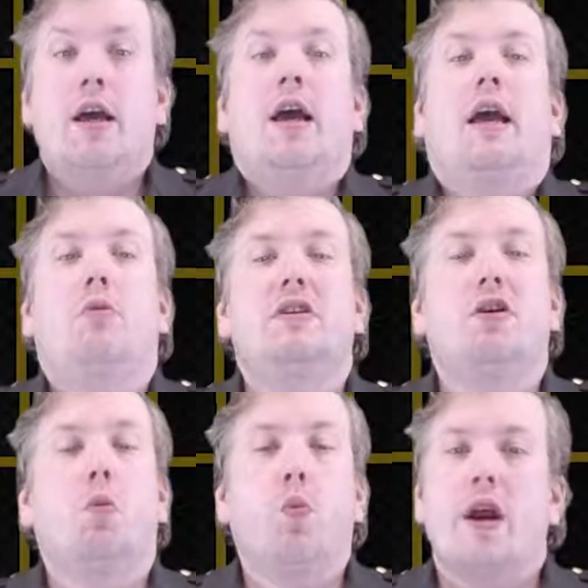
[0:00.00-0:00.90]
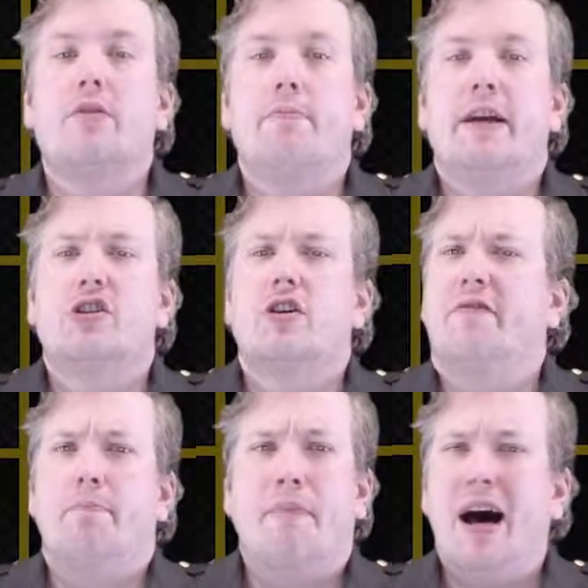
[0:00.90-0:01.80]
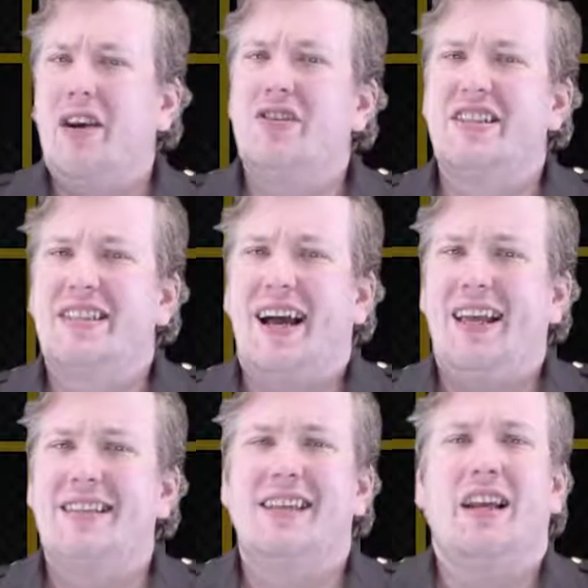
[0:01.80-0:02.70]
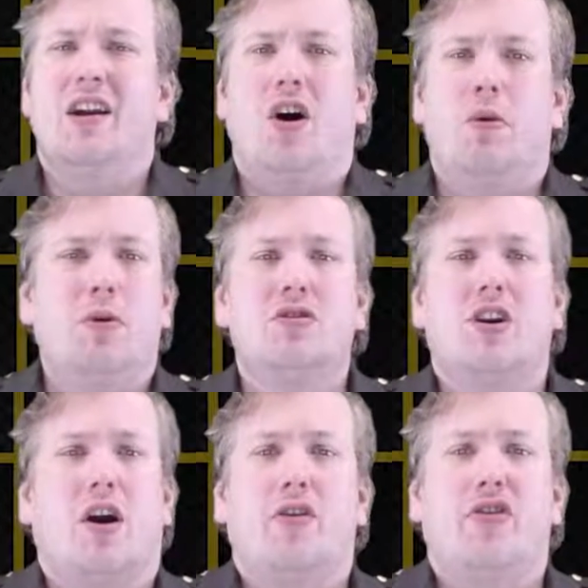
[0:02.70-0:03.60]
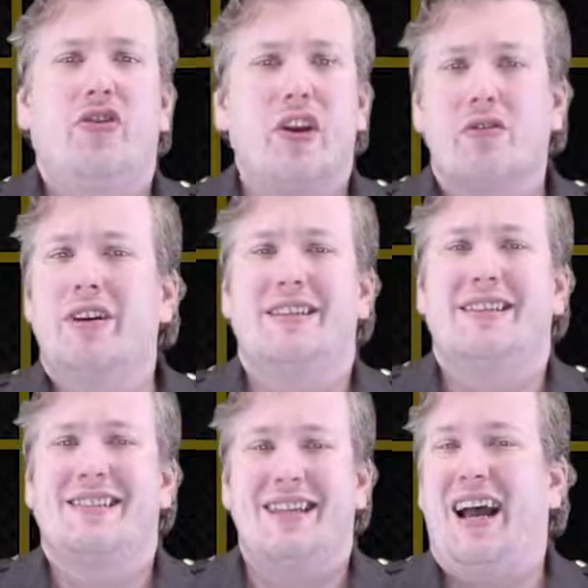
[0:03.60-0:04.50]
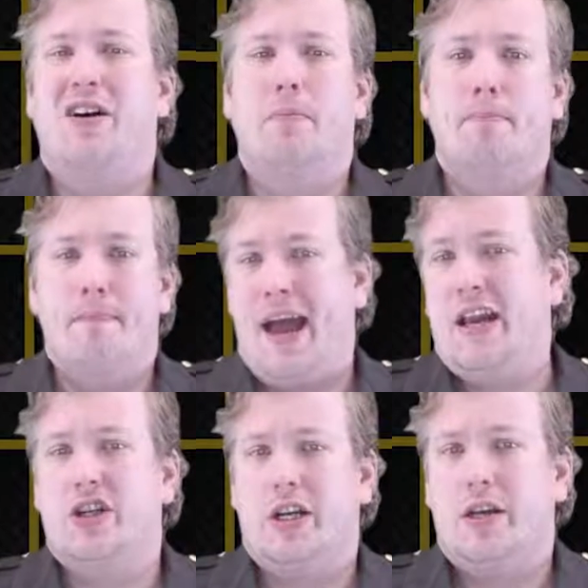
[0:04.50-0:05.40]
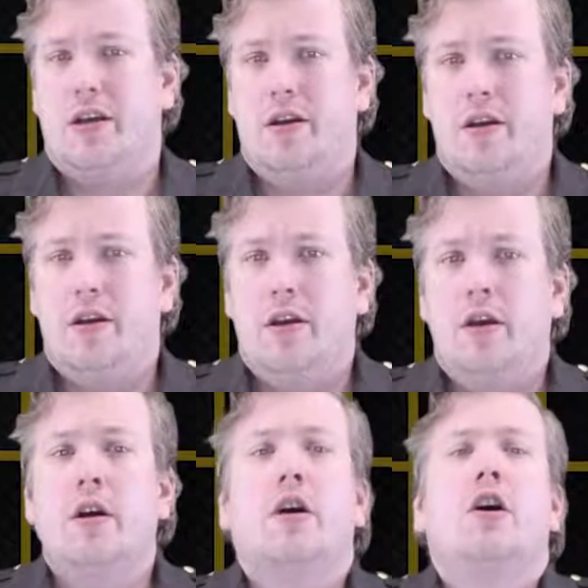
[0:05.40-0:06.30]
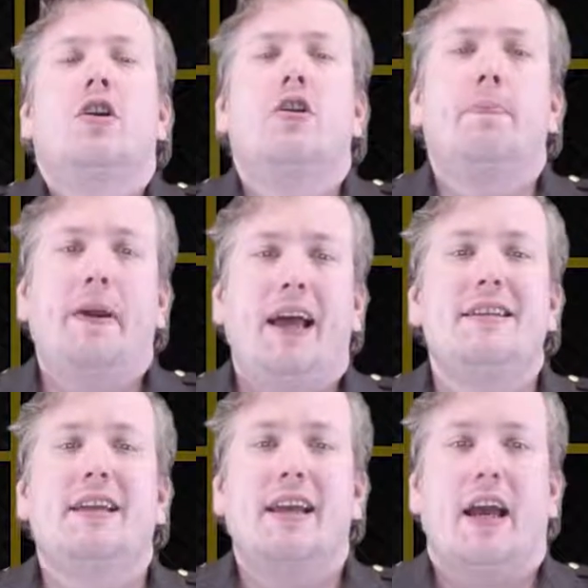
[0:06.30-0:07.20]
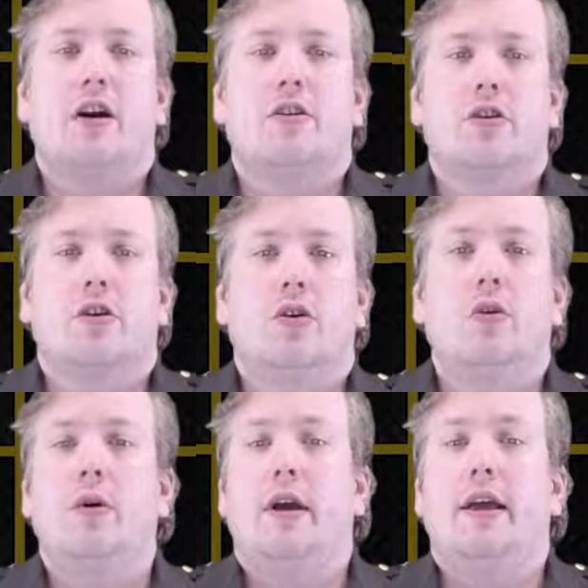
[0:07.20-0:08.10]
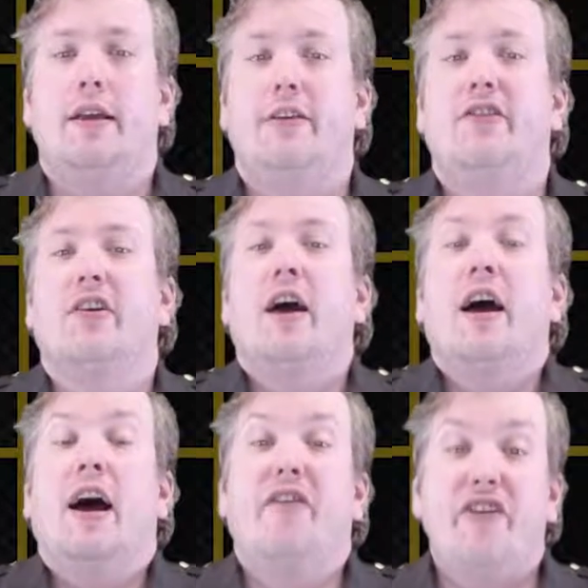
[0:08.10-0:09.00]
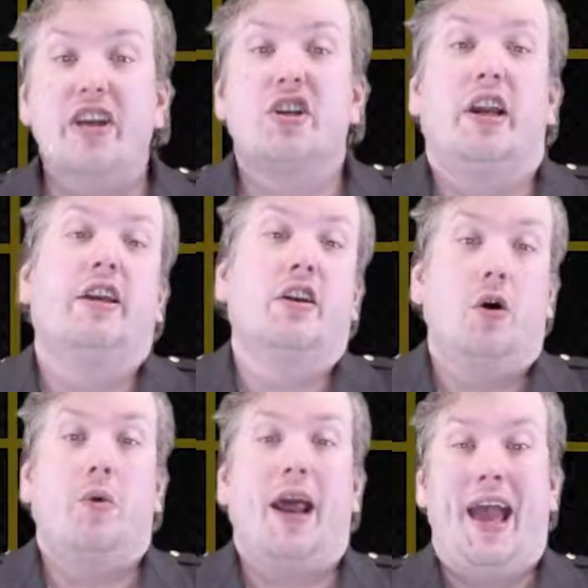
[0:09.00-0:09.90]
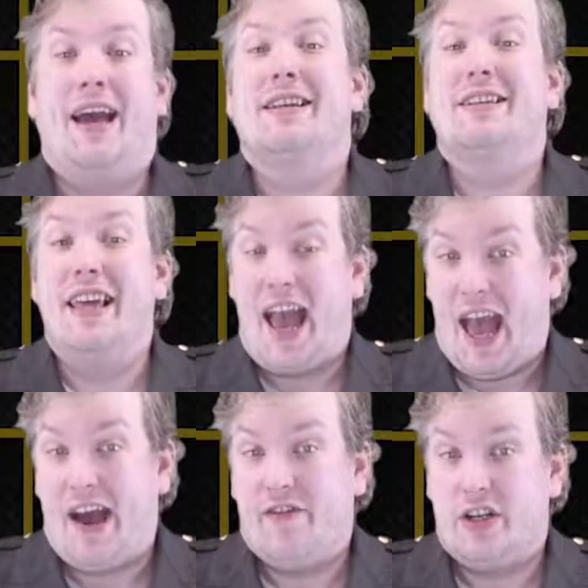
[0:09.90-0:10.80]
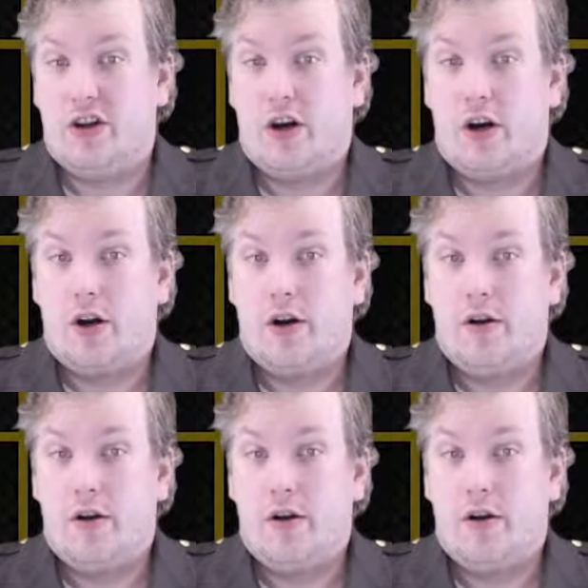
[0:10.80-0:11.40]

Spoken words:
It was a weird mixture of modern science and almost Arthurian-style magic. You play as a character who is eventually known as the Avatar.